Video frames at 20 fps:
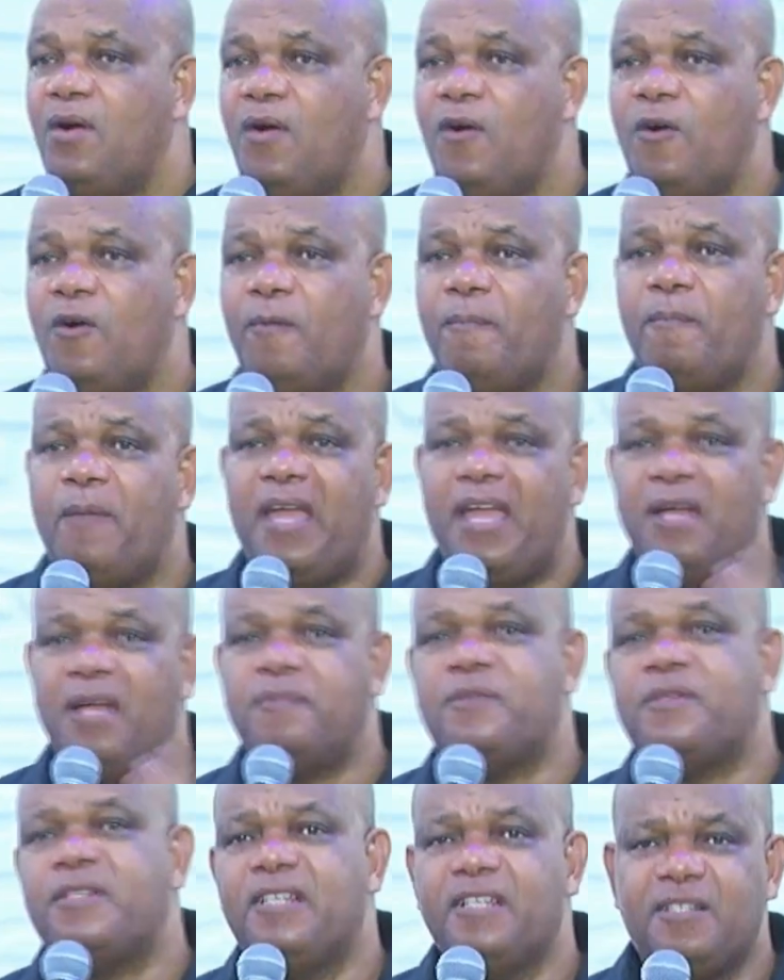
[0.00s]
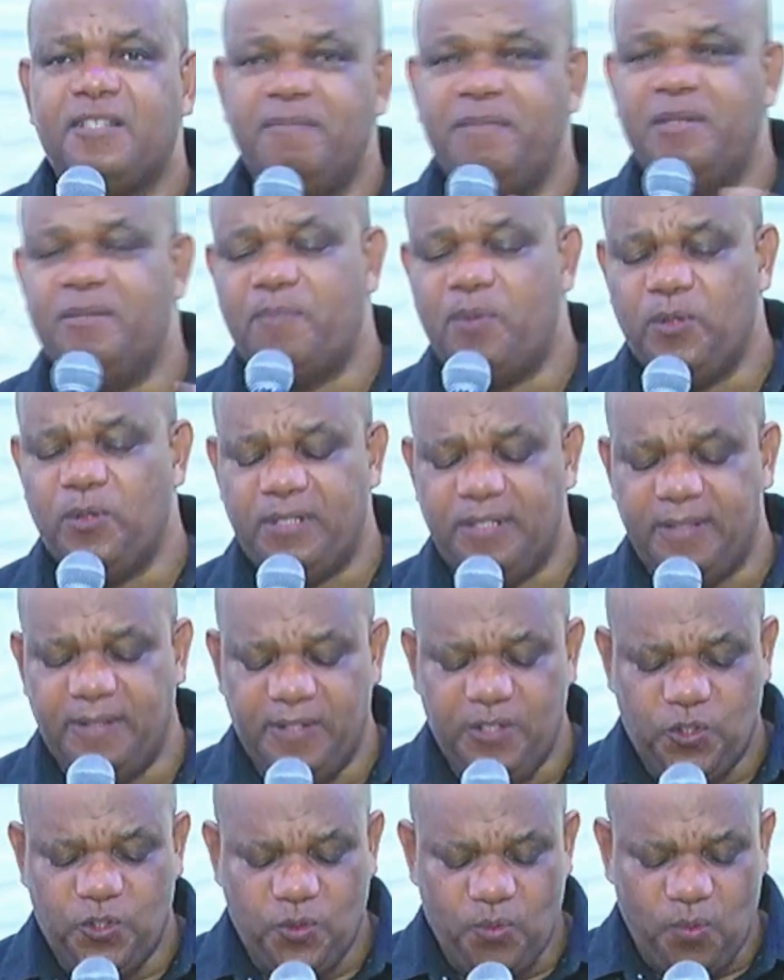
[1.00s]
perhaps let me put it
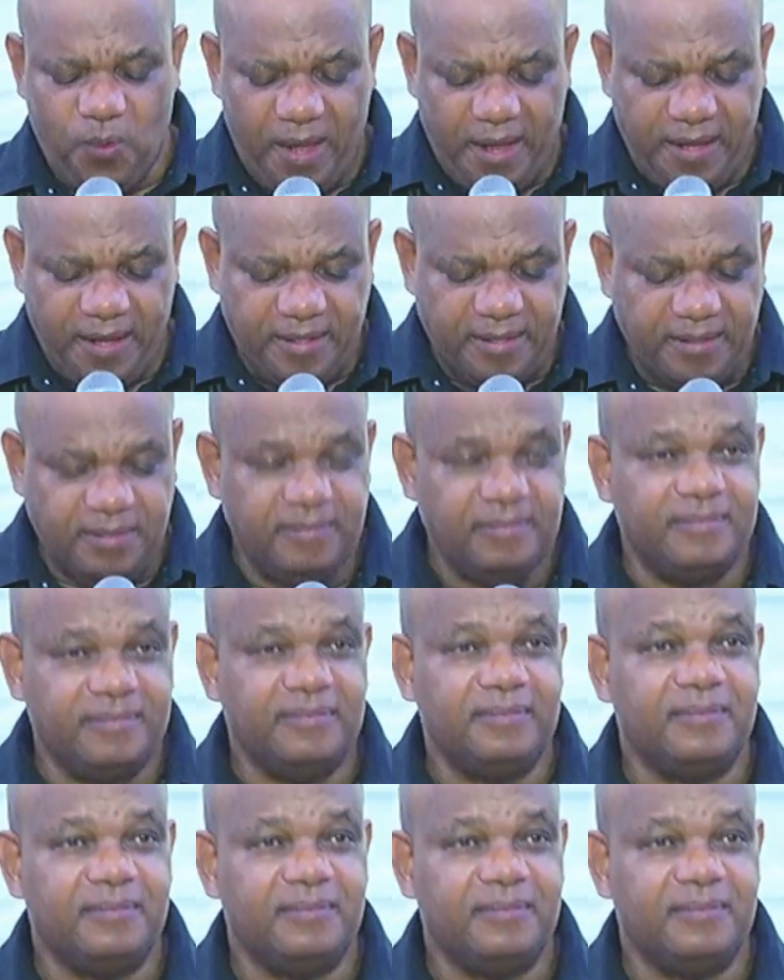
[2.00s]
this way. God